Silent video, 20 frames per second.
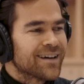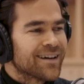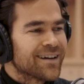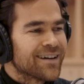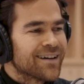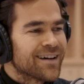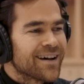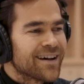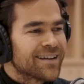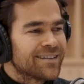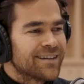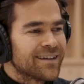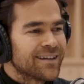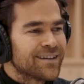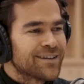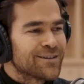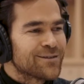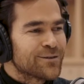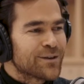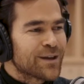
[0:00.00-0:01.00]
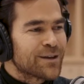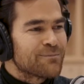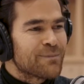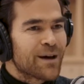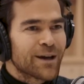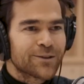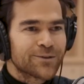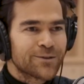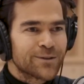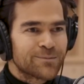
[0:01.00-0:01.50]
I think looking
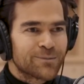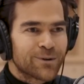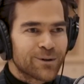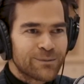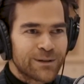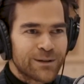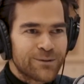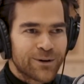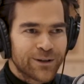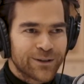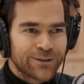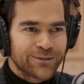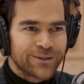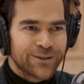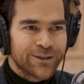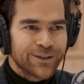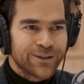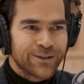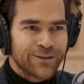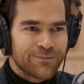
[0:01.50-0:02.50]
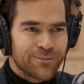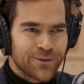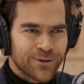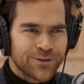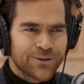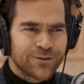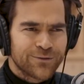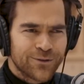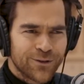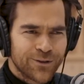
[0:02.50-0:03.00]
back to it, probably one of the
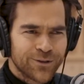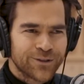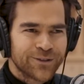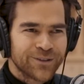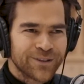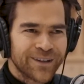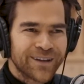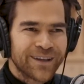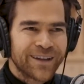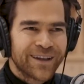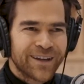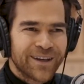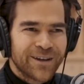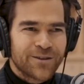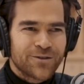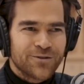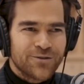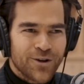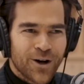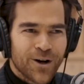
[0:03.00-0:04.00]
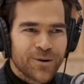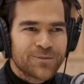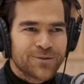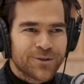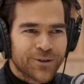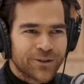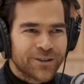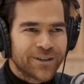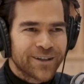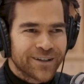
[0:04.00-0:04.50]
most fun jobs
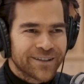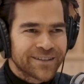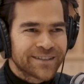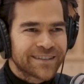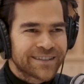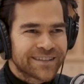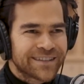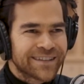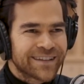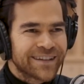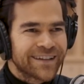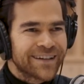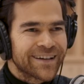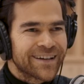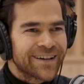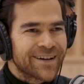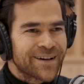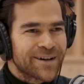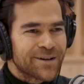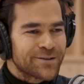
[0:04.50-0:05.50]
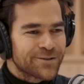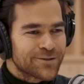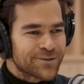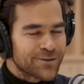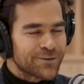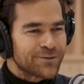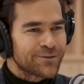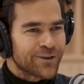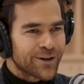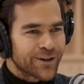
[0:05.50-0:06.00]
or tasks so
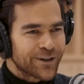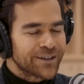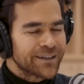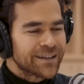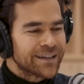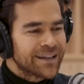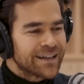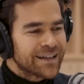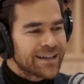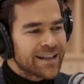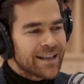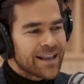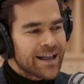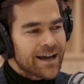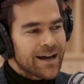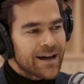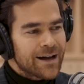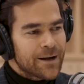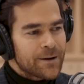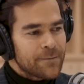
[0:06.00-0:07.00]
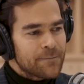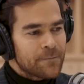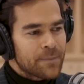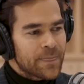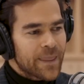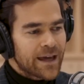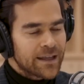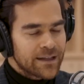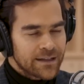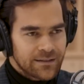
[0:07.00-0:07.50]
far. And
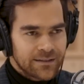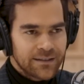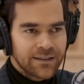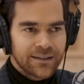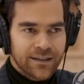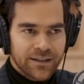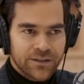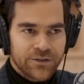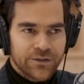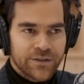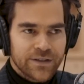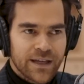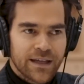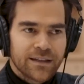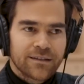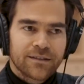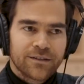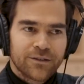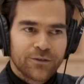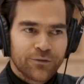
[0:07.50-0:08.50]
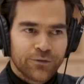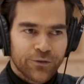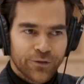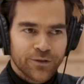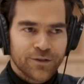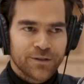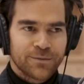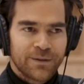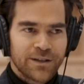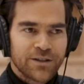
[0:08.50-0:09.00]
indeed, as you said, the
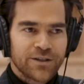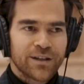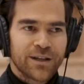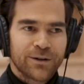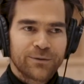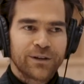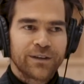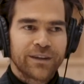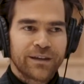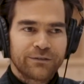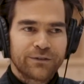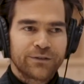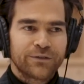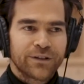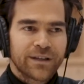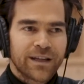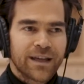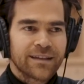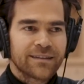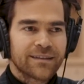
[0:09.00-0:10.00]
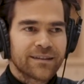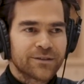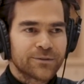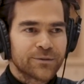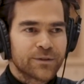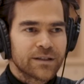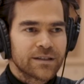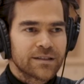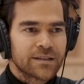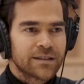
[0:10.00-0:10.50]
first mission, I will never forget that,
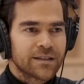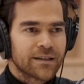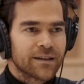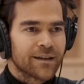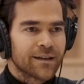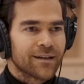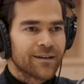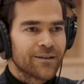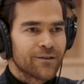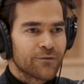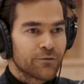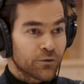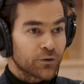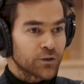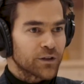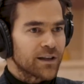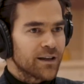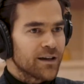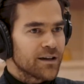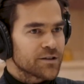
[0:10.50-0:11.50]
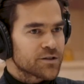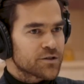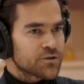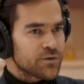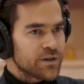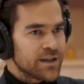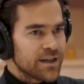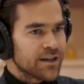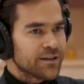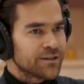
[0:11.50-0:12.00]
was for the last
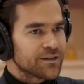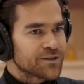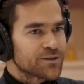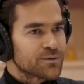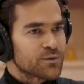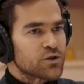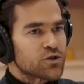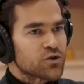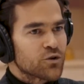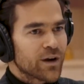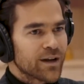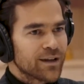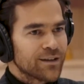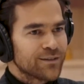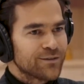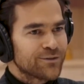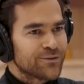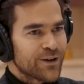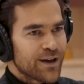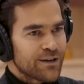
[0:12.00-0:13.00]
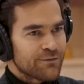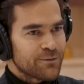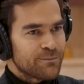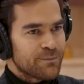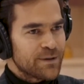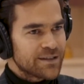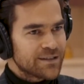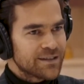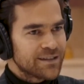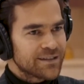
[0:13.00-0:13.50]
3 years, we're trying to have a
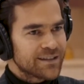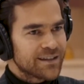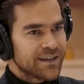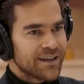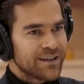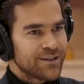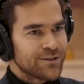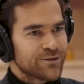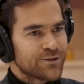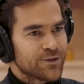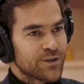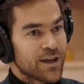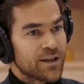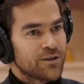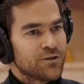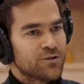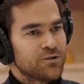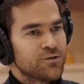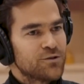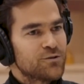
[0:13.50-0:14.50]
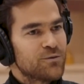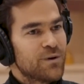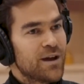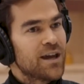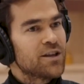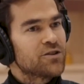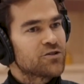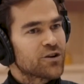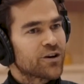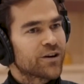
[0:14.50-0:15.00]
business case to get a new
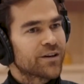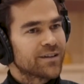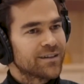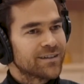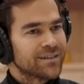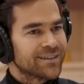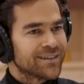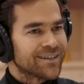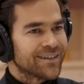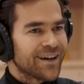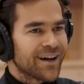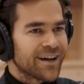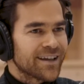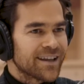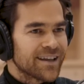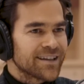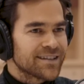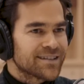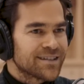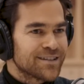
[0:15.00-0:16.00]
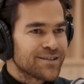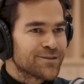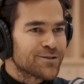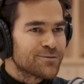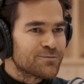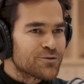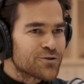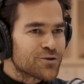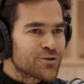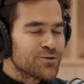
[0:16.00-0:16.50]
HR IS
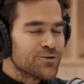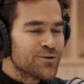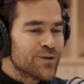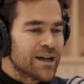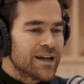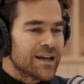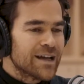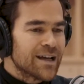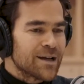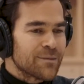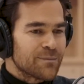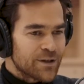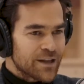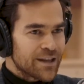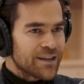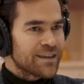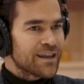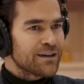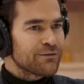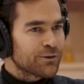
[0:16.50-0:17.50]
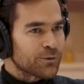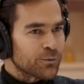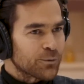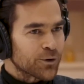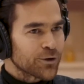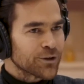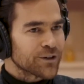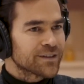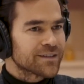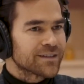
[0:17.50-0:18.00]
system through, but it never
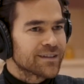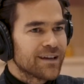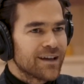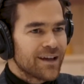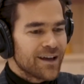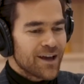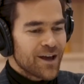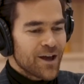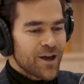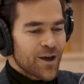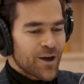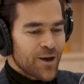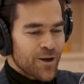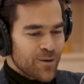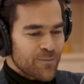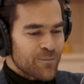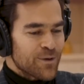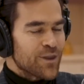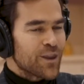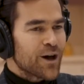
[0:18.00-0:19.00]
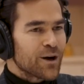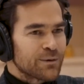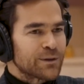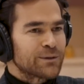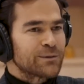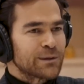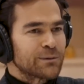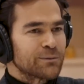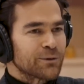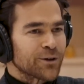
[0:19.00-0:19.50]
worked. Yeah. But now it
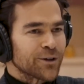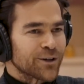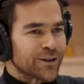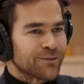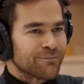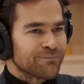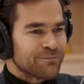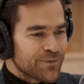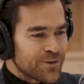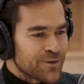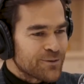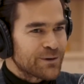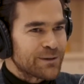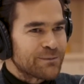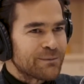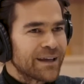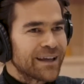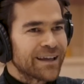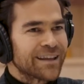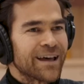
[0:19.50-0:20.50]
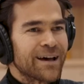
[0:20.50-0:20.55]
will work. You will make it happen.